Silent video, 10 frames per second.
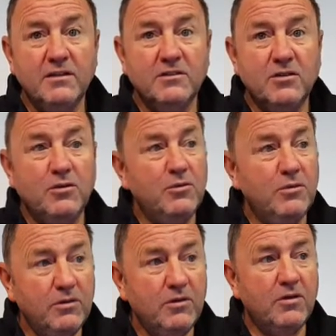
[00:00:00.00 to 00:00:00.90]
So
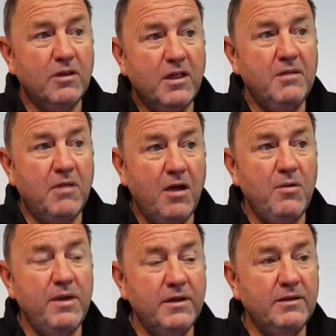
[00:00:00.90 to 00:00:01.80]
you've got to keep
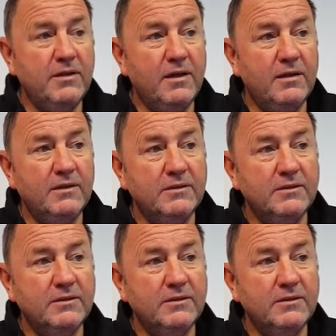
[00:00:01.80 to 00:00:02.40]
going and, uh,